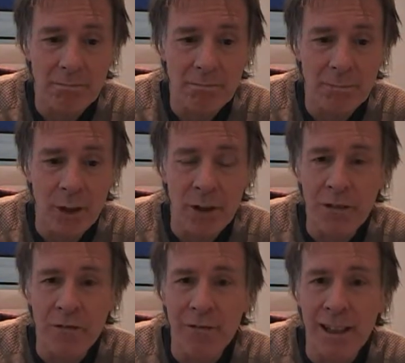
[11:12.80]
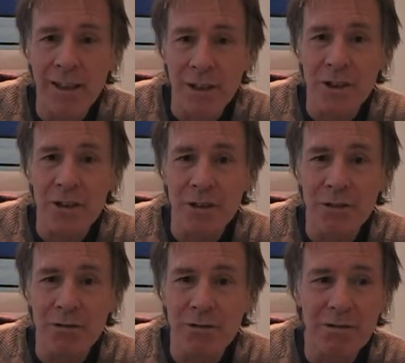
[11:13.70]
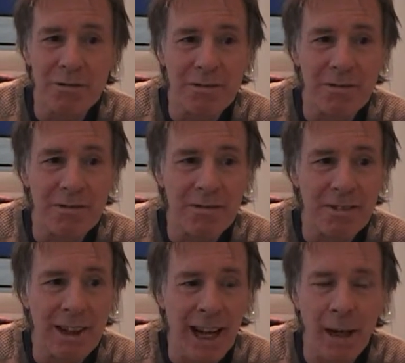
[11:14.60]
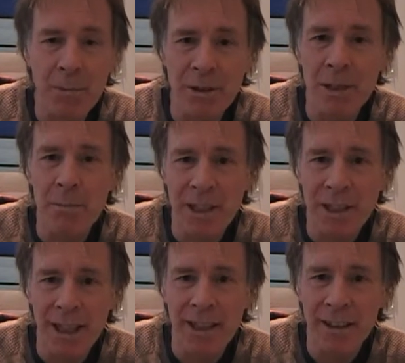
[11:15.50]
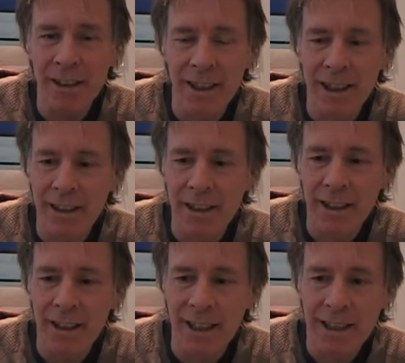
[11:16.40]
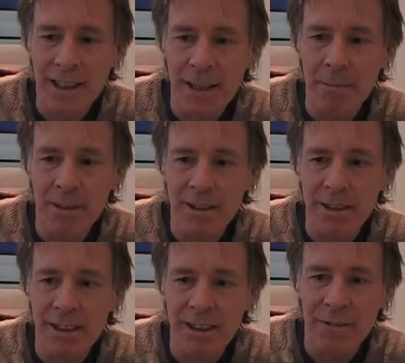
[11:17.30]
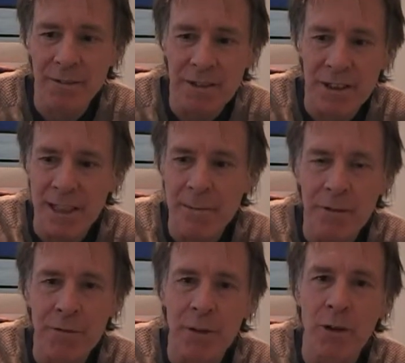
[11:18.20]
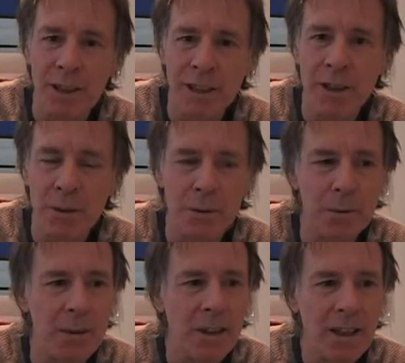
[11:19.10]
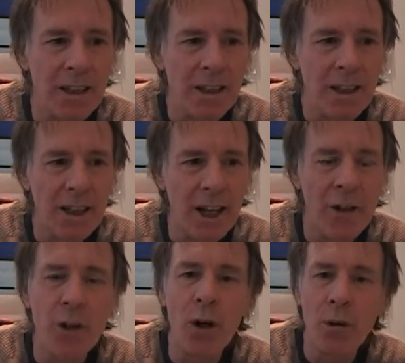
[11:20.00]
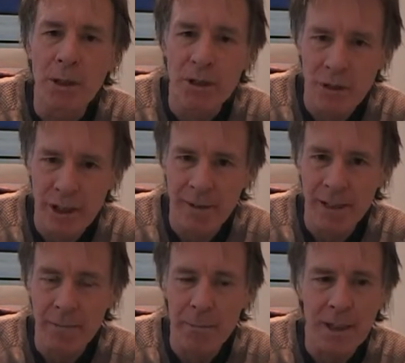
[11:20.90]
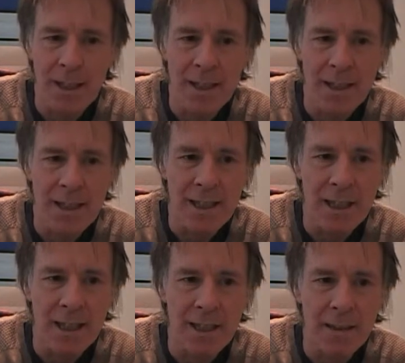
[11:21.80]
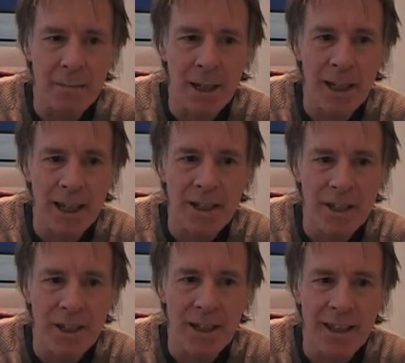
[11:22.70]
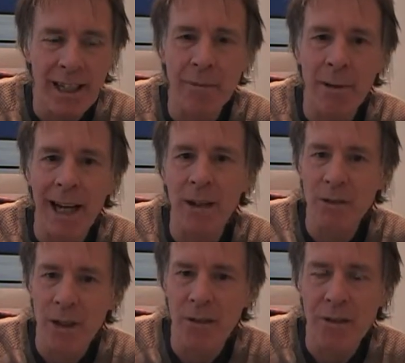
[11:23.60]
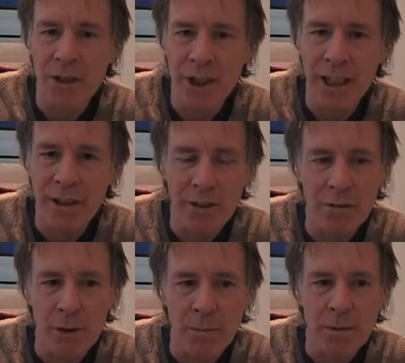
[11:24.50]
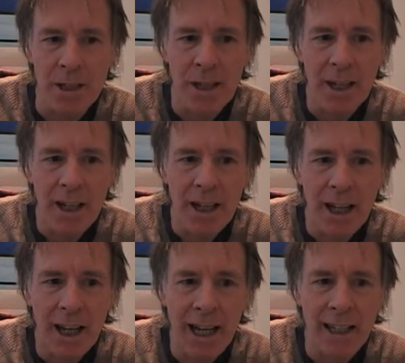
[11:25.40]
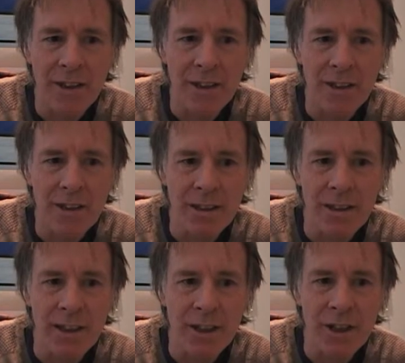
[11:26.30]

nothing else happened spectacular in there, except it seemed to fall into a normal dream then, because my ex came out of the changing rooms, and suddenly